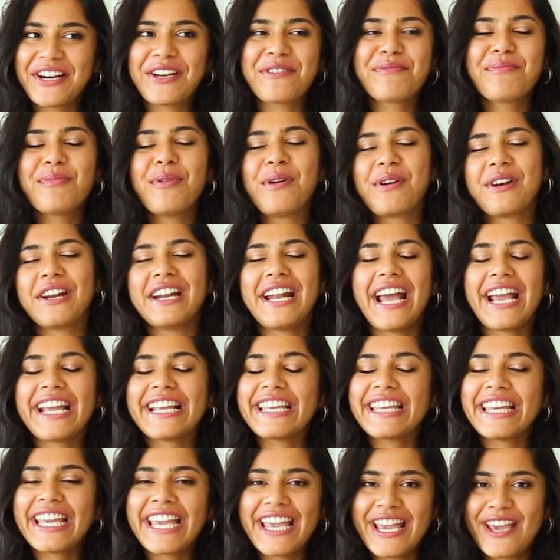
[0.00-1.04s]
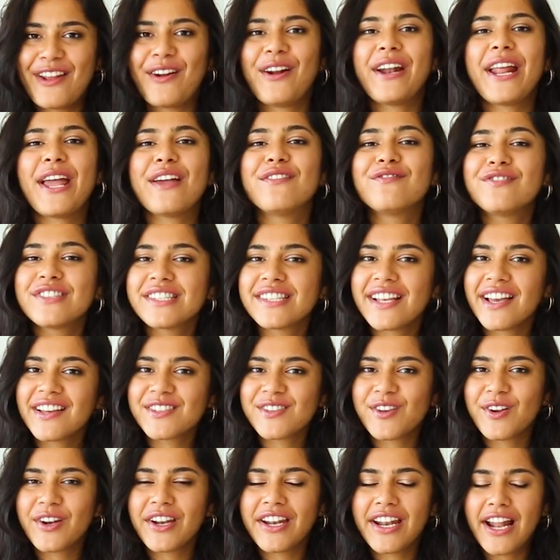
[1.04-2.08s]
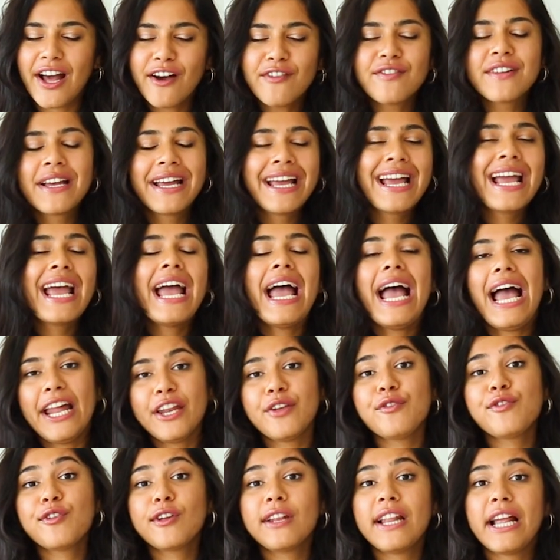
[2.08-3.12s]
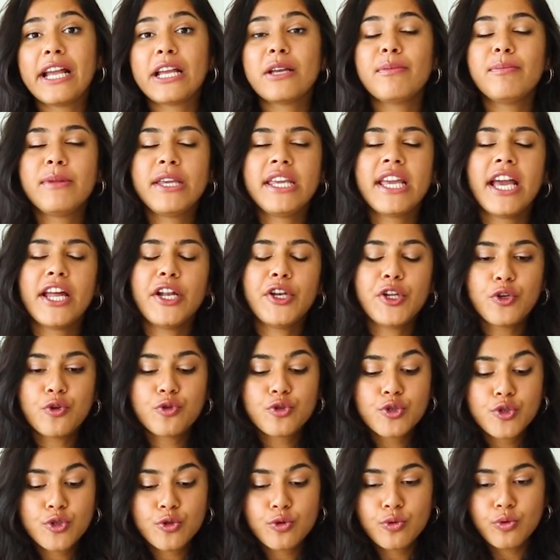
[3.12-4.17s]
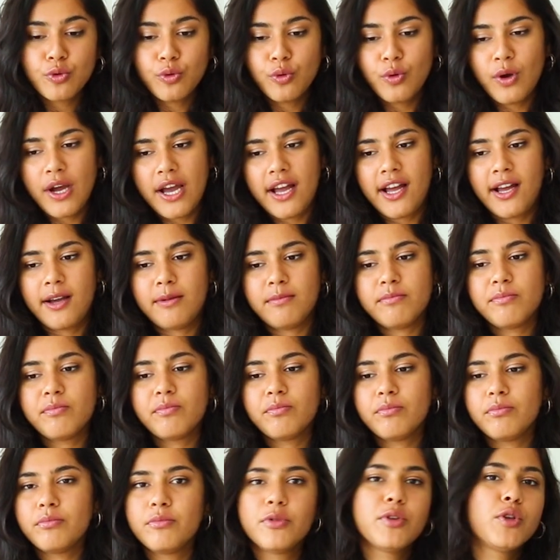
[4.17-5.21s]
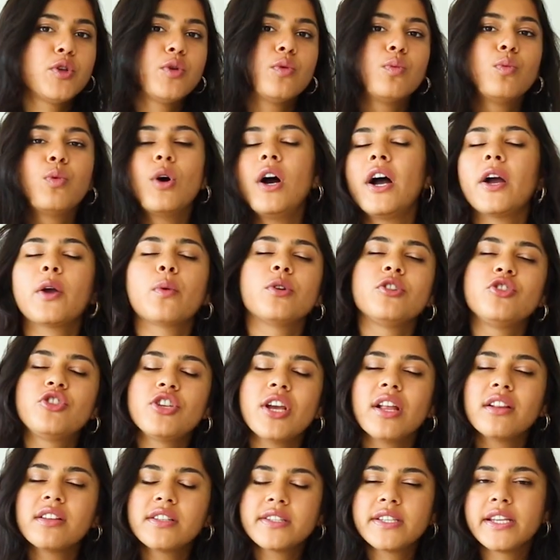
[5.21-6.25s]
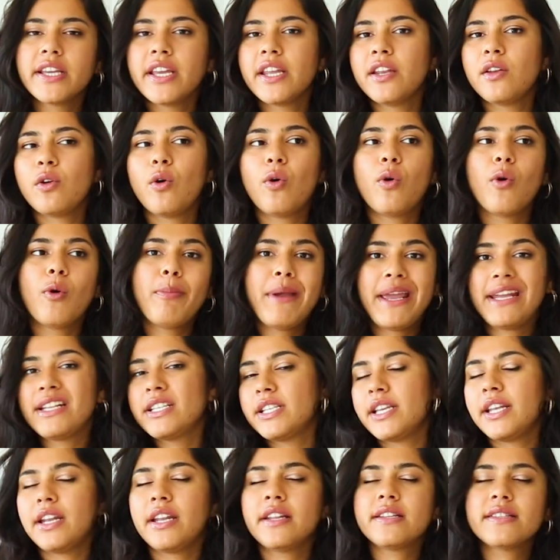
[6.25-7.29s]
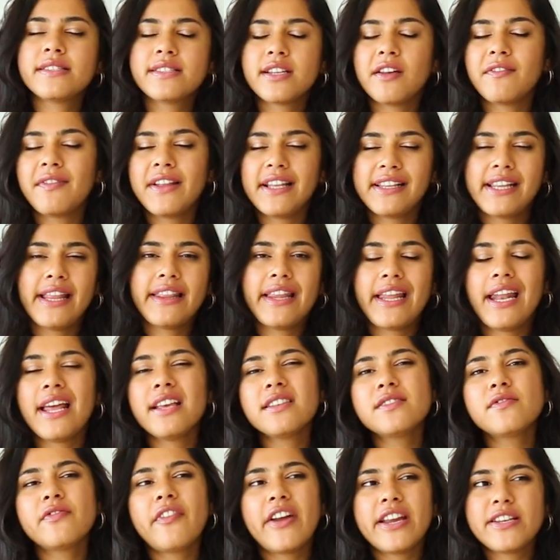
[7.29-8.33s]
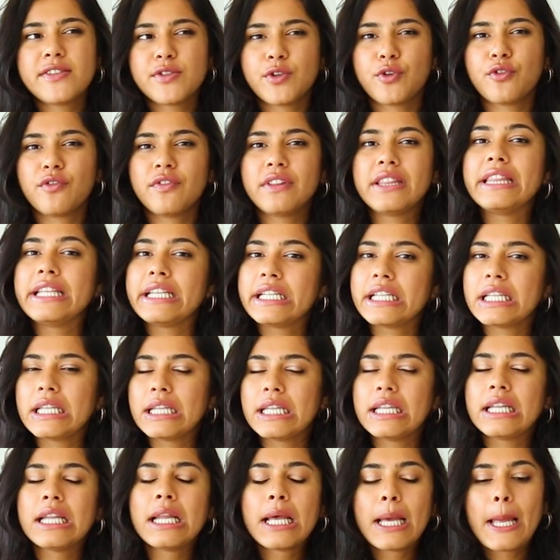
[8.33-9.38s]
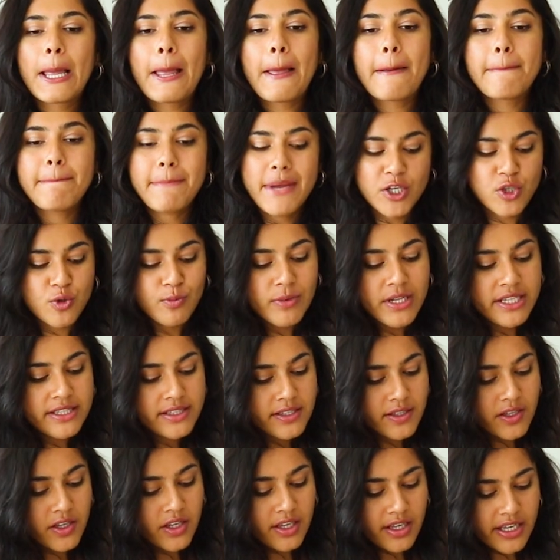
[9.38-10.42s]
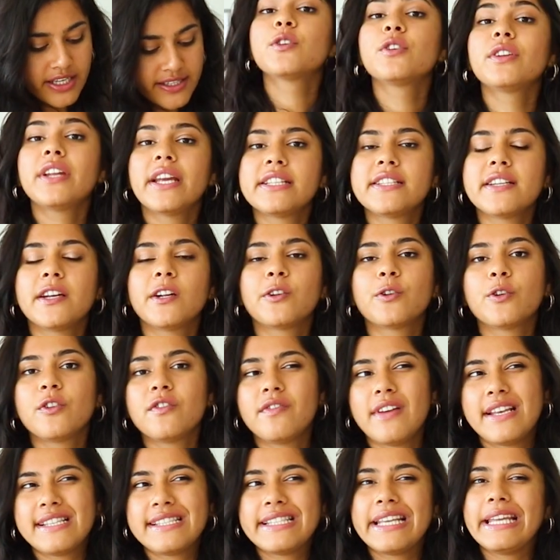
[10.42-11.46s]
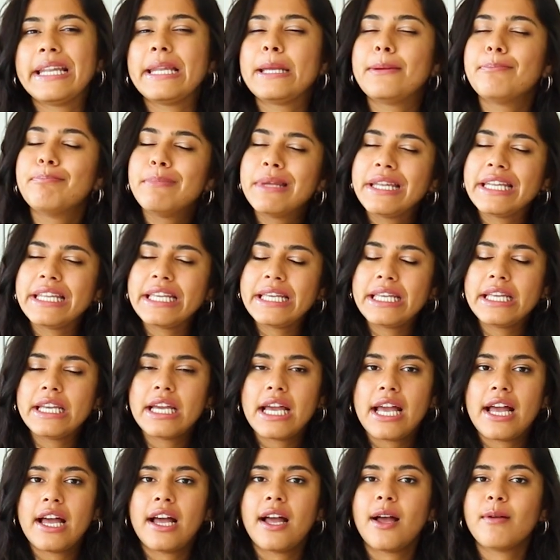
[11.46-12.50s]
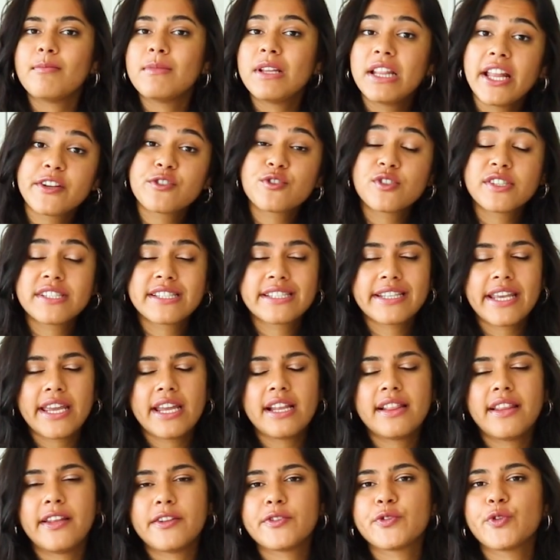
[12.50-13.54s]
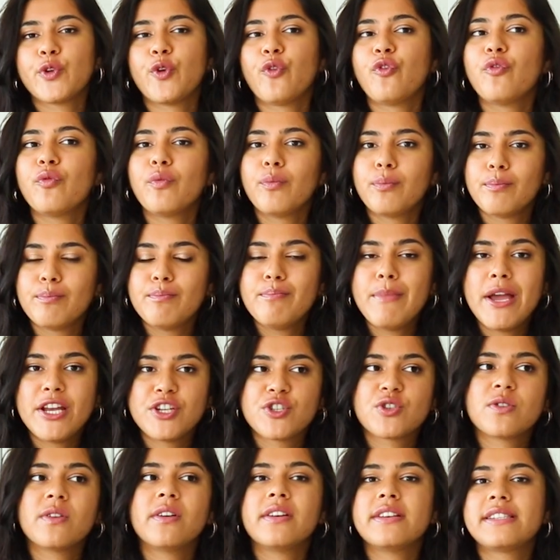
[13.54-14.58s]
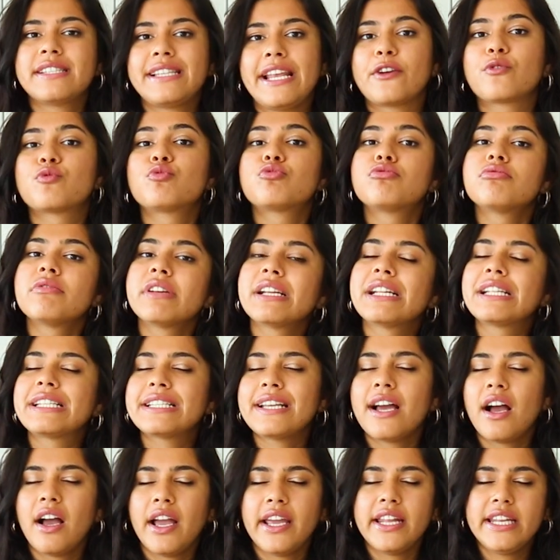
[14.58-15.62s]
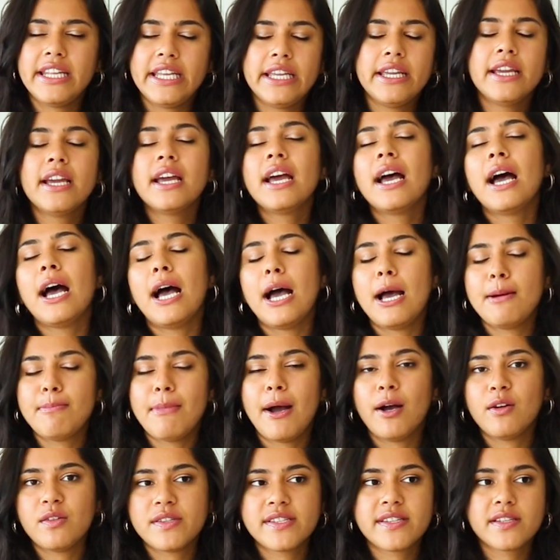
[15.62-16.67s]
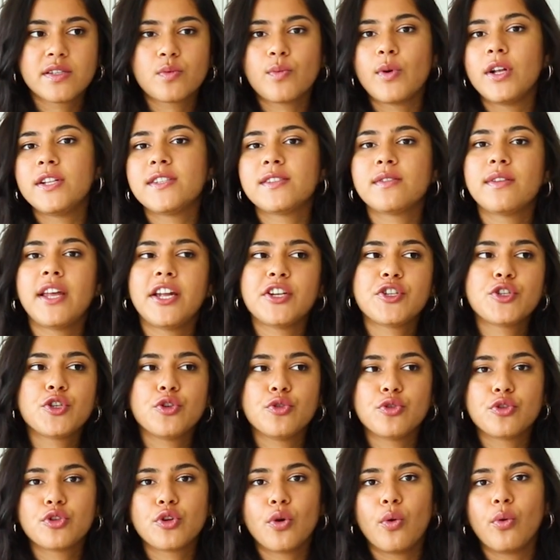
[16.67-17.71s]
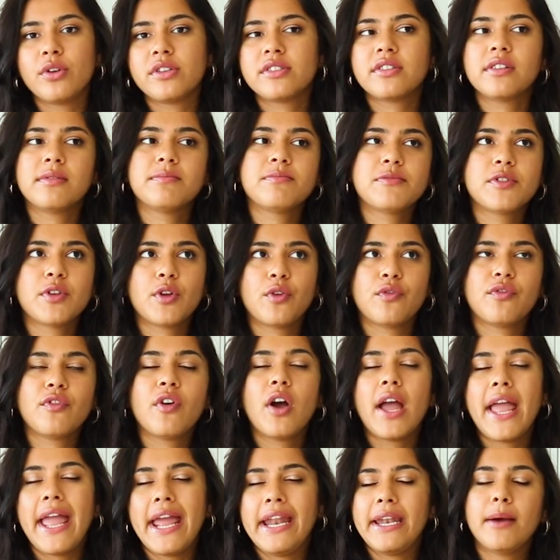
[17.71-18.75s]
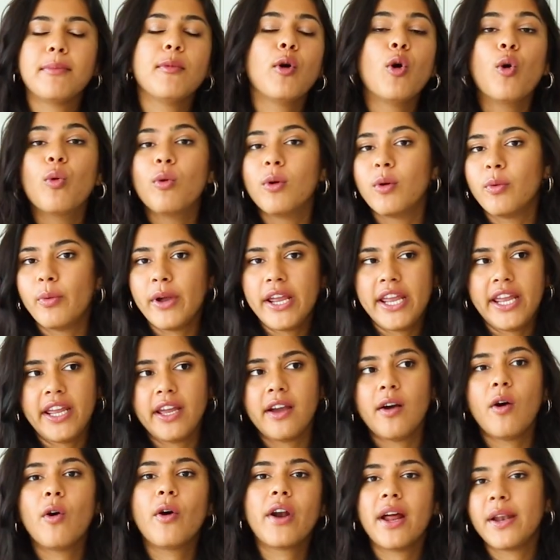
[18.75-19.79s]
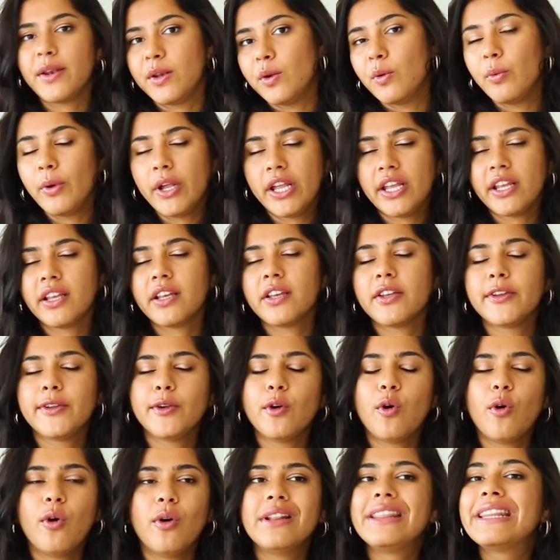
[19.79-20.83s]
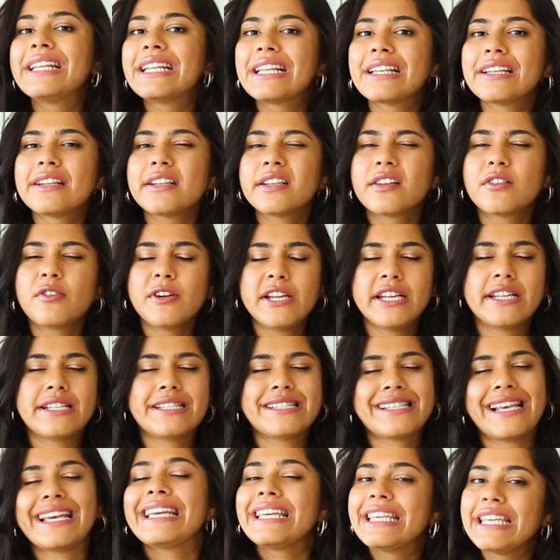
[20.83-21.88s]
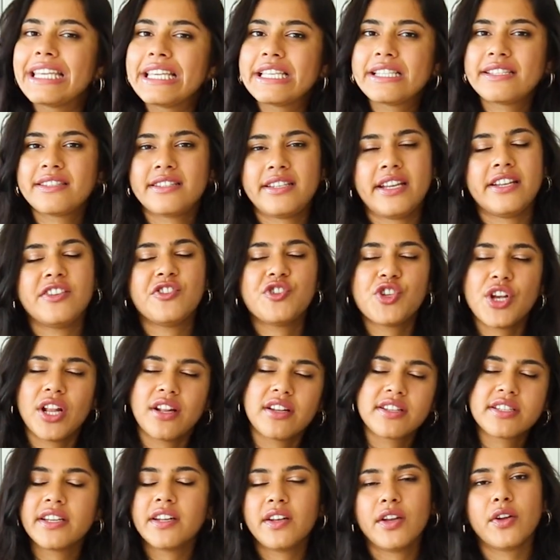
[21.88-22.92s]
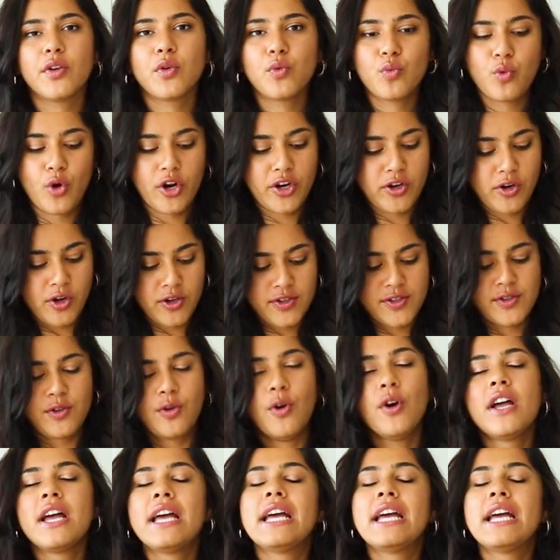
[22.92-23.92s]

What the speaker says: important. I cannot emphasize on enough. And if you're like me and you do you work with gelatin or pectin and stuff like that has very sort of little measurements, it's a good idea to invest in a mini electric scale that sort of measures like real tiny amounts as well, so that you don't sort of end up overweighing or underweighing your little ingredients like yeast and gelatin and whatnot. So